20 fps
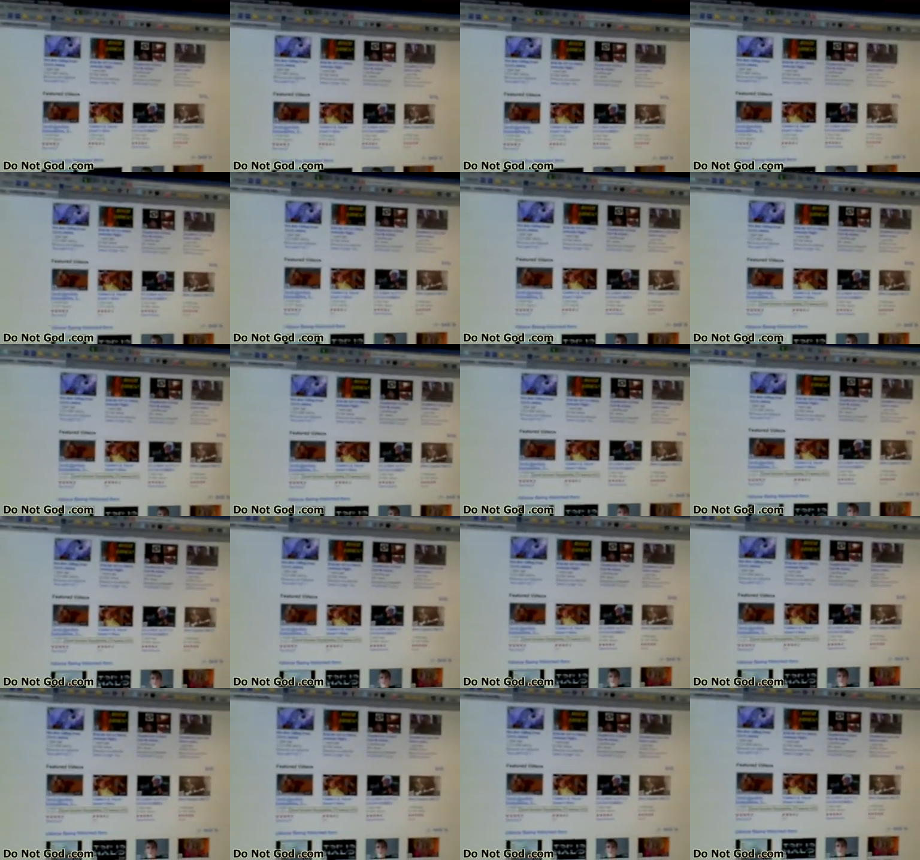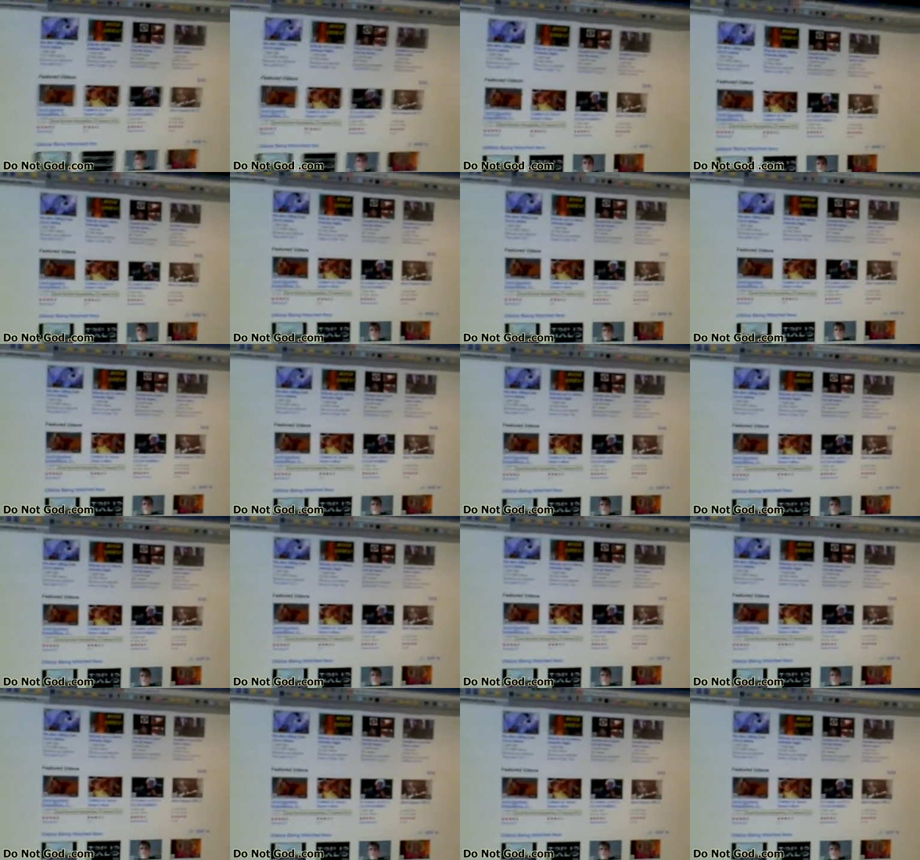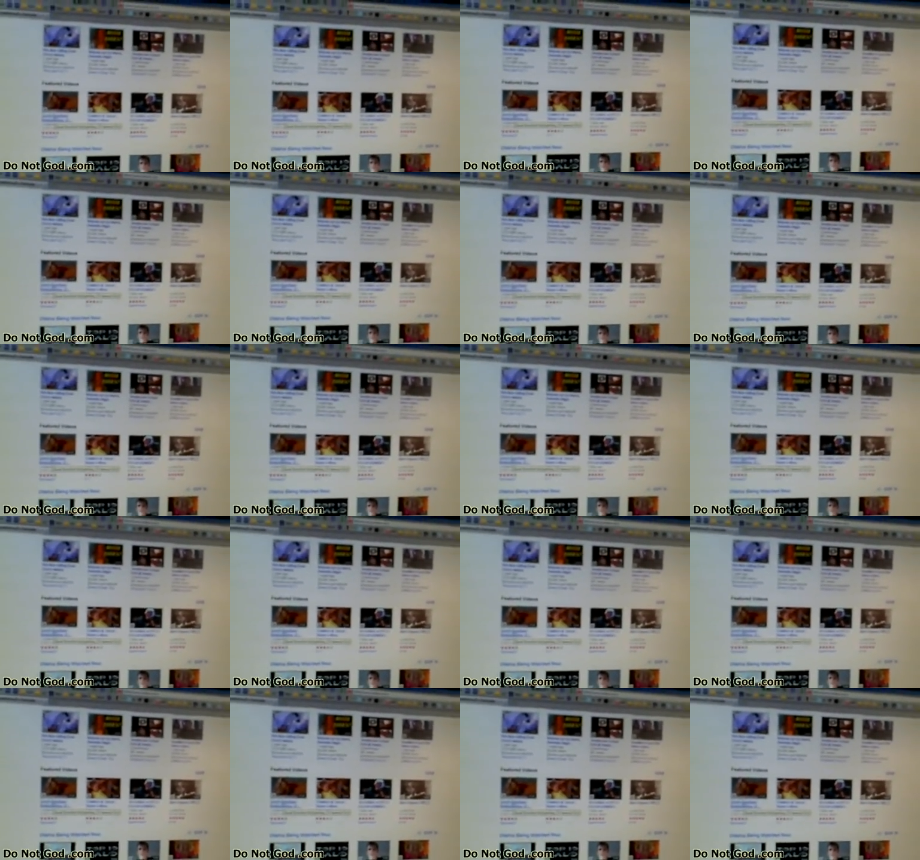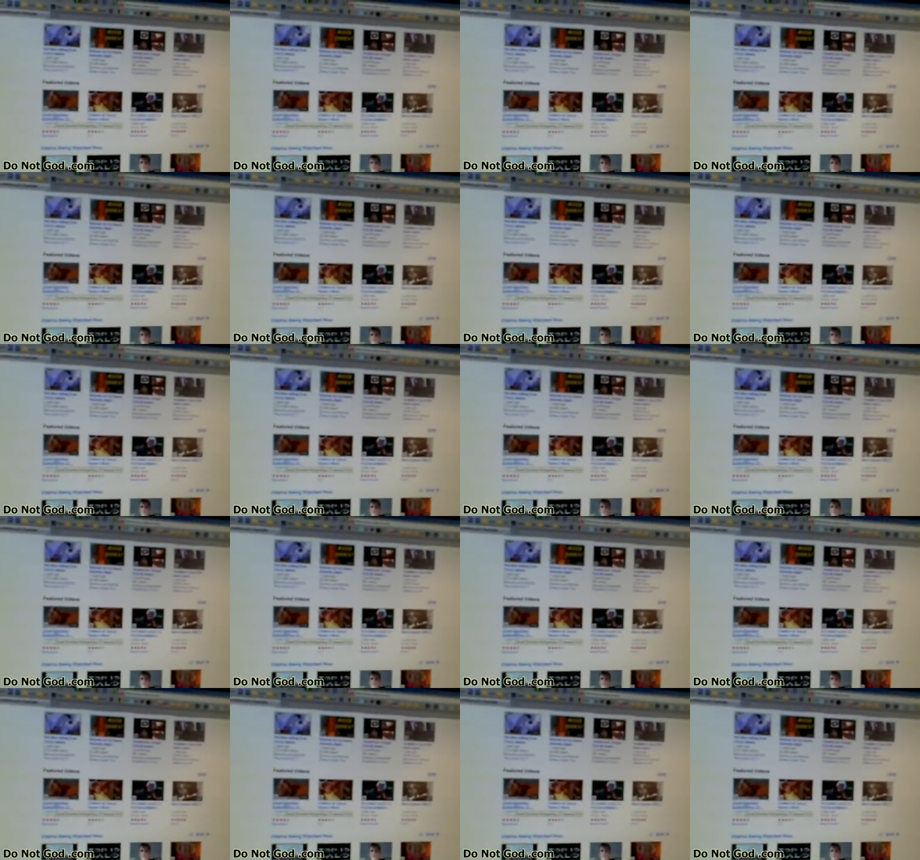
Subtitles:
No face is visible, so there are no lips to read.